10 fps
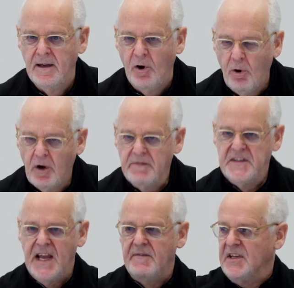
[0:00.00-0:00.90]
All of
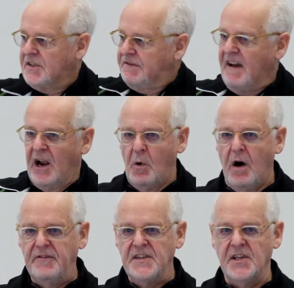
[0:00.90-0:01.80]
David's fellow
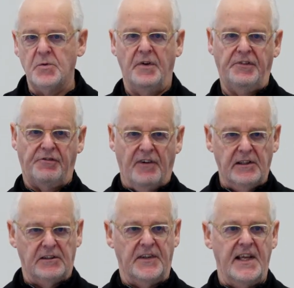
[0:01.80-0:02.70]
officers were
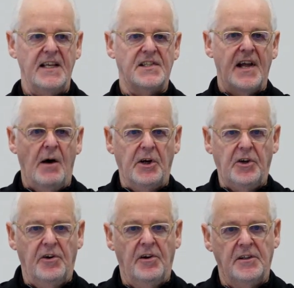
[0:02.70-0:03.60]
thrilled that he's now a
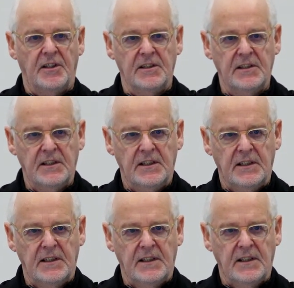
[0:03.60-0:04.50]
colonel
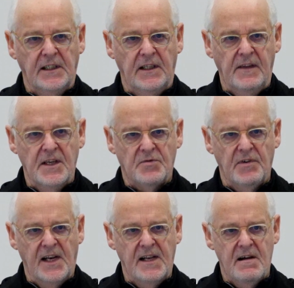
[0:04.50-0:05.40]
in the
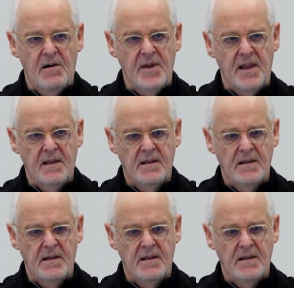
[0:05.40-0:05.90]
Israeli army.